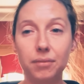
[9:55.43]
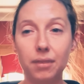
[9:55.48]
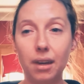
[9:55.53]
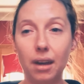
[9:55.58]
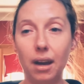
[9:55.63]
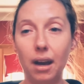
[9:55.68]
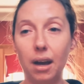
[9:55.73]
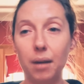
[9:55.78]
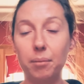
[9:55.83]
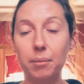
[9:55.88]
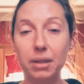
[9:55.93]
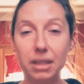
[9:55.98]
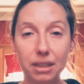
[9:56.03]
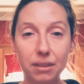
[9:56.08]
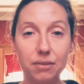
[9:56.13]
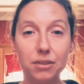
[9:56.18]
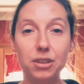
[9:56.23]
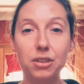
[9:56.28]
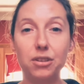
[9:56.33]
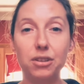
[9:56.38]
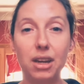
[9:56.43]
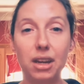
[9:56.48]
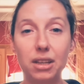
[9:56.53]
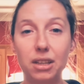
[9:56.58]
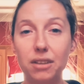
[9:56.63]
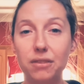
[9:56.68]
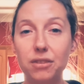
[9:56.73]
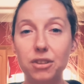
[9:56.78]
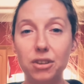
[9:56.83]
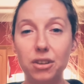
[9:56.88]
But if
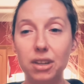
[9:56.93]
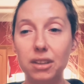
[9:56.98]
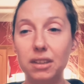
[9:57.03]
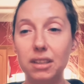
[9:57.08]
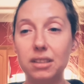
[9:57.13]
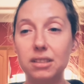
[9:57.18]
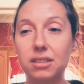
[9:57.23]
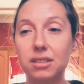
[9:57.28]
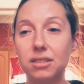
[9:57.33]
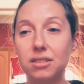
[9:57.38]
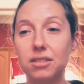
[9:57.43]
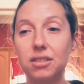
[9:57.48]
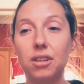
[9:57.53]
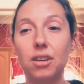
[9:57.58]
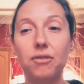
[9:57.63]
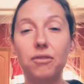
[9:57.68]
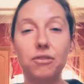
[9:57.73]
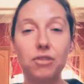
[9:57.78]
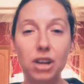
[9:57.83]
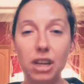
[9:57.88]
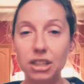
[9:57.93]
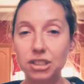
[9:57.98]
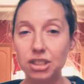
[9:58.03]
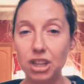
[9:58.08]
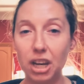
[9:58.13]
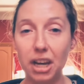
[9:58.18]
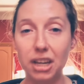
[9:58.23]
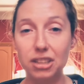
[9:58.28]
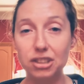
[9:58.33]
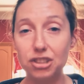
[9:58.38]
you're in this
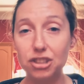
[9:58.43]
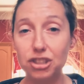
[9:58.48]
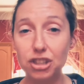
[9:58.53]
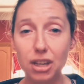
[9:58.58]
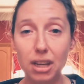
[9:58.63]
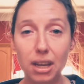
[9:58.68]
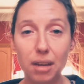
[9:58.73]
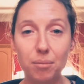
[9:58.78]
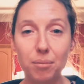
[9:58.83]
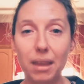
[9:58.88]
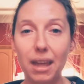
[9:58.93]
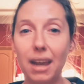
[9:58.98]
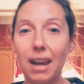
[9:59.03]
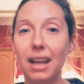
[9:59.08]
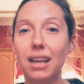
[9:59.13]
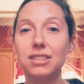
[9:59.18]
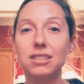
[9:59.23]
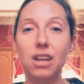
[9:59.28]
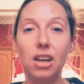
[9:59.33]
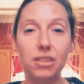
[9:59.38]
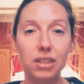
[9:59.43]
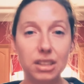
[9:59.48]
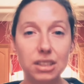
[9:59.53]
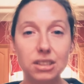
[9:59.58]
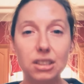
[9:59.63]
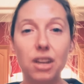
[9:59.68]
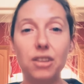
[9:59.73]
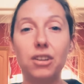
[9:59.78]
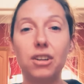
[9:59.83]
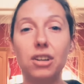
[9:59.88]
franchise gym that has all these
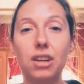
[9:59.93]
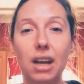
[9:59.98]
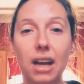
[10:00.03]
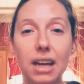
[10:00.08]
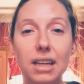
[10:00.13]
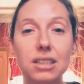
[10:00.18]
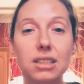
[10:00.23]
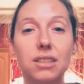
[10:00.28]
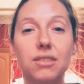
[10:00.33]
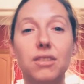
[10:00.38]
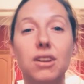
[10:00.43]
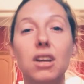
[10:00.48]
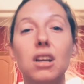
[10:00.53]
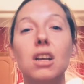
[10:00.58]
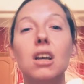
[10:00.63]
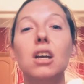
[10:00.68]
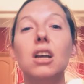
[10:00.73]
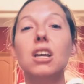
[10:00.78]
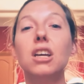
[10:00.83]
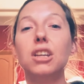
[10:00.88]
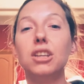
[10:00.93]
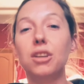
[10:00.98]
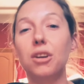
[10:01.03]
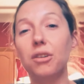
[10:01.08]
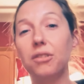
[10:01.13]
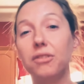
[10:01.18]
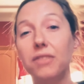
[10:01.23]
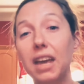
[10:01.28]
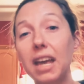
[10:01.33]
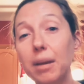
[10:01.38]
other kind of,
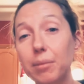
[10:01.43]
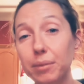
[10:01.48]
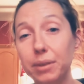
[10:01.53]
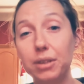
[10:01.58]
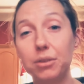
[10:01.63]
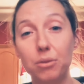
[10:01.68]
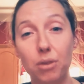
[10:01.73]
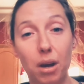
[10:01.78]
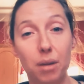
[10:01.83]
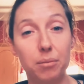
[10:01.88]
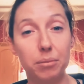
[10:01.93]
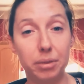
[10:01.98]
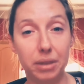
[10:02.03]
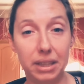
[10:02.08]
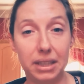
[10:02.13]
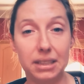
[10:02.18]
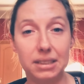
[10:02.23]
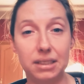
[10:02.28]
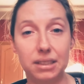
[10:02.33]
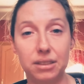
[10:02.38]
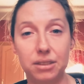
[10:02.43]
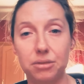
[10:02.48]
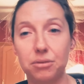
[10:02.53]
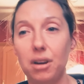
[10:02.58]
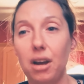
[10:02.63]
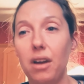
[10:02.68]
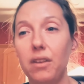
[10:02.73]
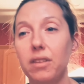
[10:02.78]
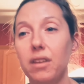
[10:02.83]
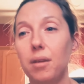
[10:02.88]
family-run places
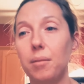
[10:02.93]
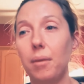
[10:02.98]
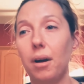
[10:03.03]
around them